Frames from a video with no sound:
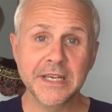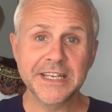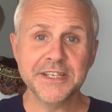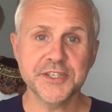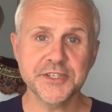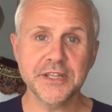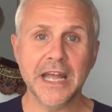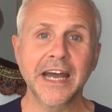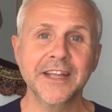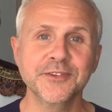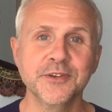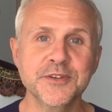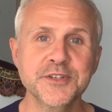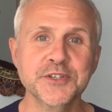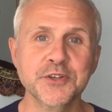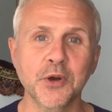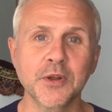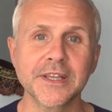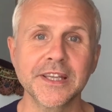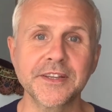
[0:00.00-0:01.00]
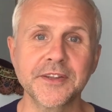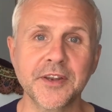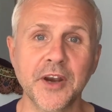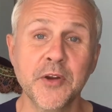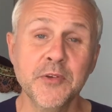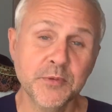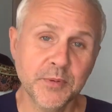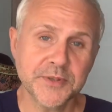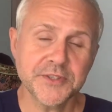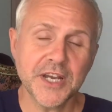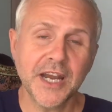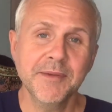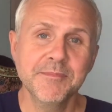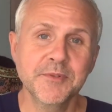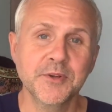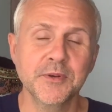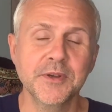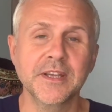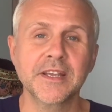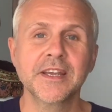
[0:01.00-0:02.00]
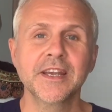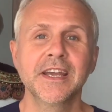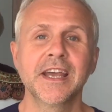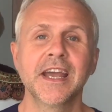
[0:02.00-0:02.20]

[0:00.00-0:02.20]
stand on solid ground, which I'm doing